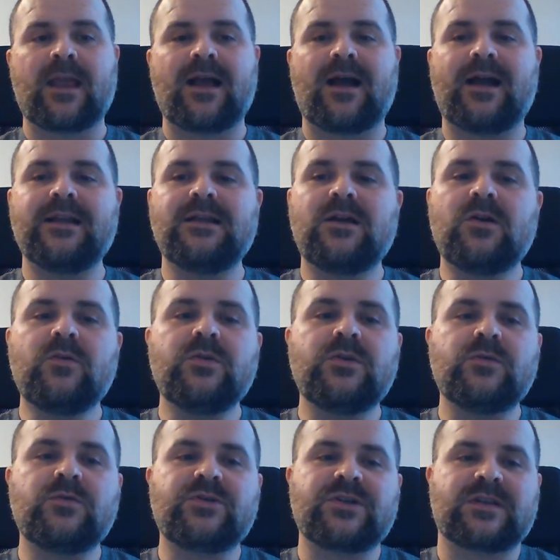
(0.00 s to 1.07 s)
I know
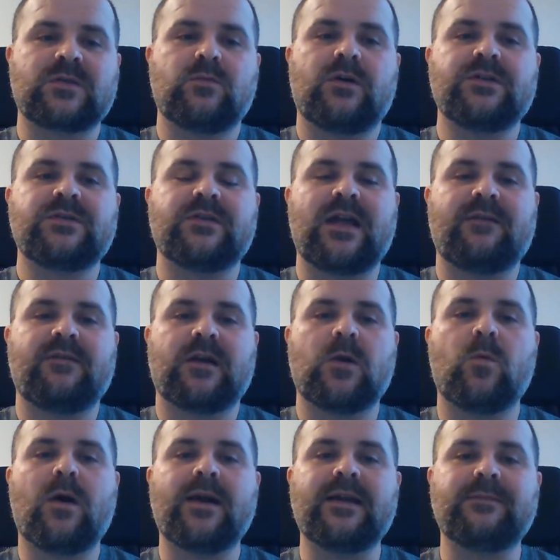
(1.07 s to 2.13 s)
you just want to have a
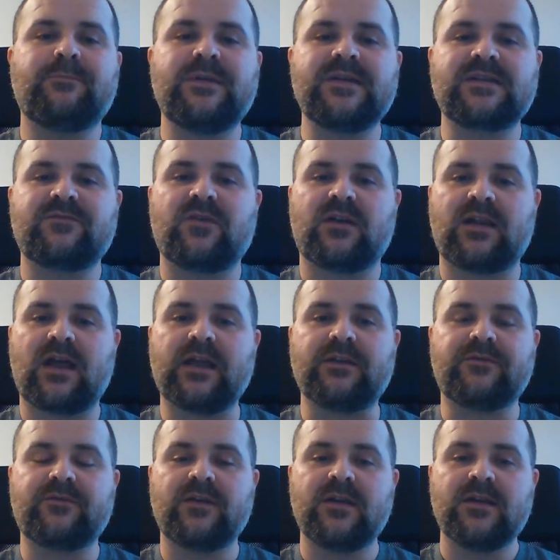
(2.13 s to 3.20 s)
quiet, peaceful
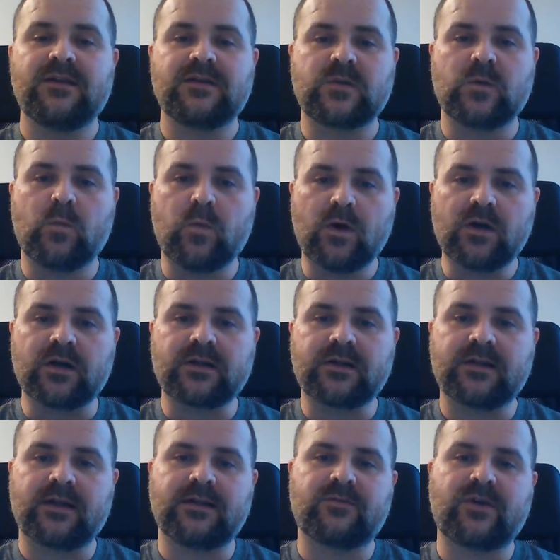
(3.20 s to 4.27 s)
life, to work
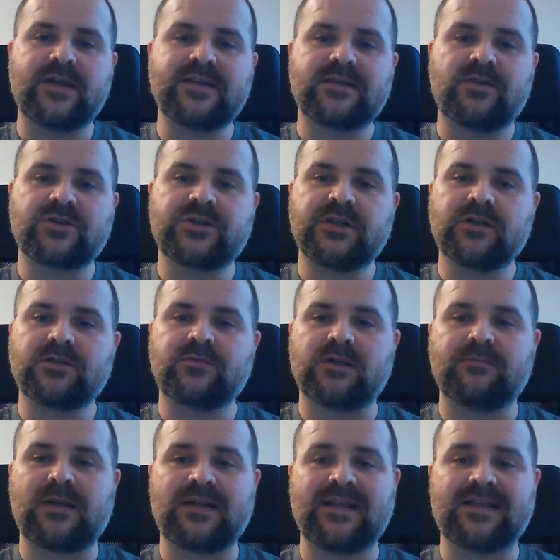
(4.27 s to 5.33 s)
and raise your
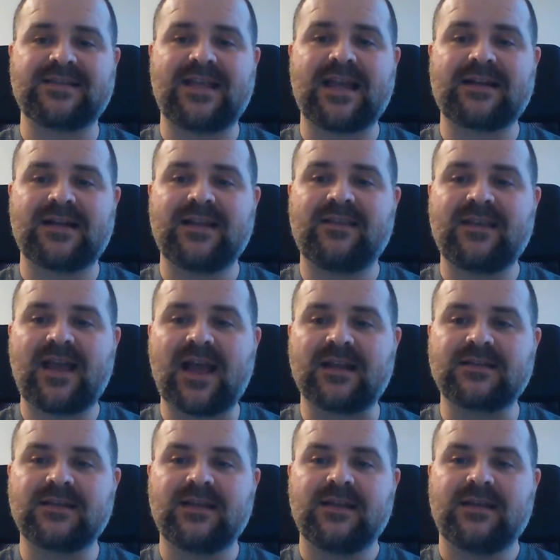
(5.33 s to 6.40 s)
children, but exactly
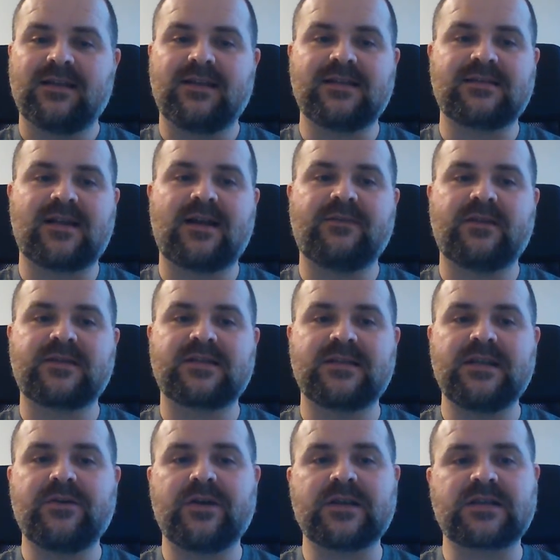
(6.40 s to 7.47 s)
that is under
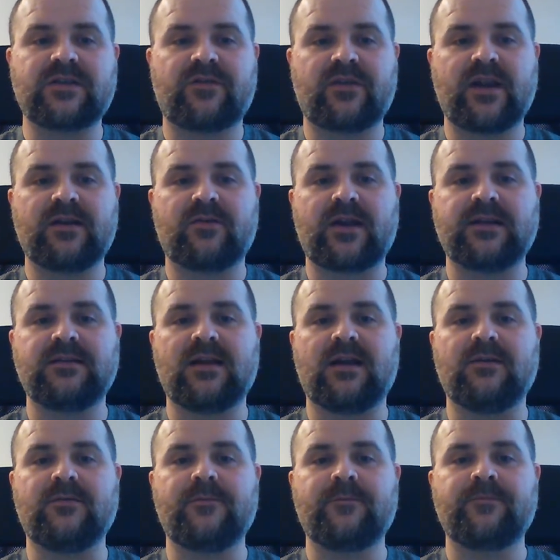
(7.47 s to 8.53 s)
serious threat right
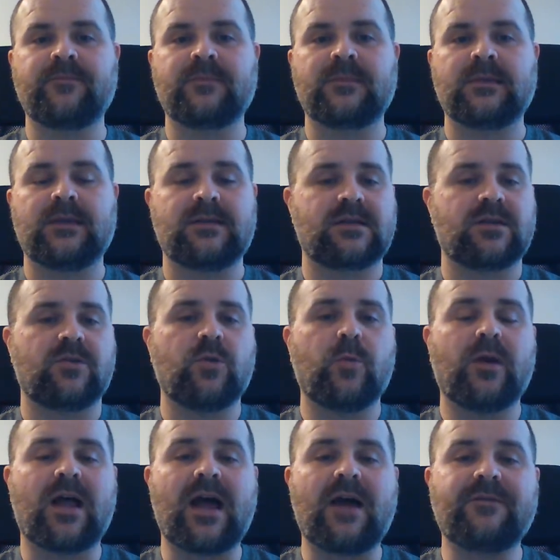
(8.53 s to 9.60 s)
now. So you
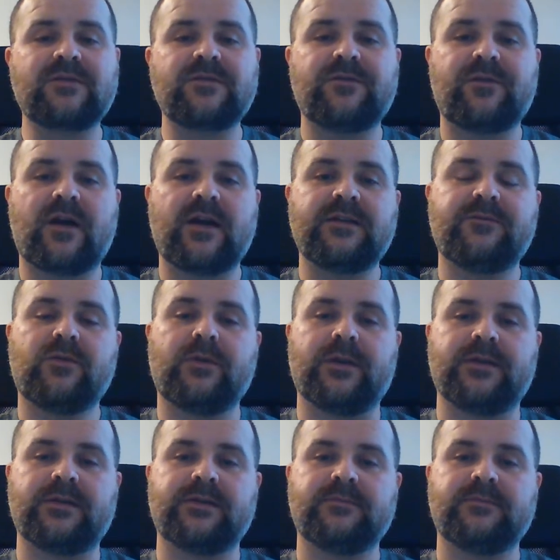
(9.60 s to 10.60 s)
will have to fight for it.